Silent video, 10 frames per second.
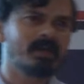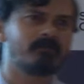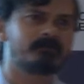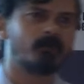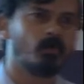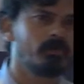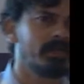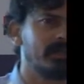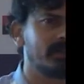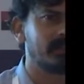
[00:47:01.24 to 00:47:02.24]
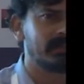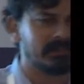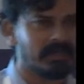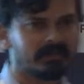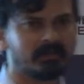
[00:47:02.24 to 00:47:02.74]
we have found uh, is
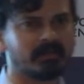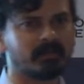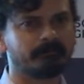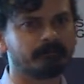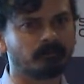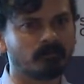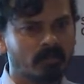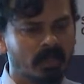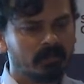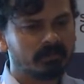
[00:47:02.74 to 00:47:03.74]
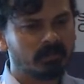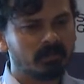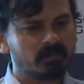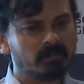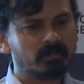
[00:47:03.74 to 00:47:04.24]
that um,
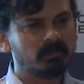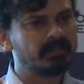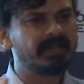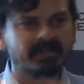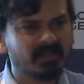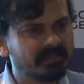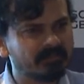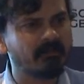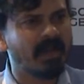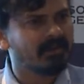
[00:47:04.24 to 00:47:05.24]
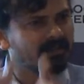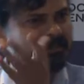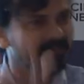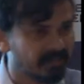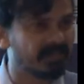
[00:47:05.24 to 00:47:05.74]
the data is flat, it
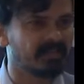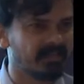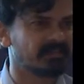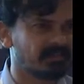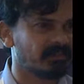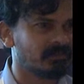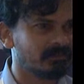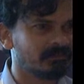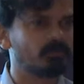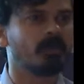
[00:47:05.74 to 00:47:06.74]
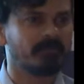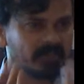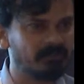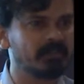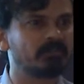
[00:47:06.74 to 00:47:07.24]
is sitting in S three. So
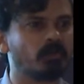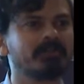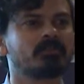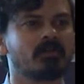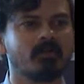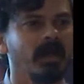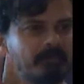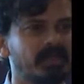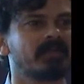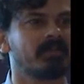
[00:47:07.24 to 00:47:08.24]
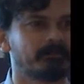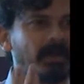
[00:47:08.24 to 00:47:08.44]
effectively the joins are all happening in the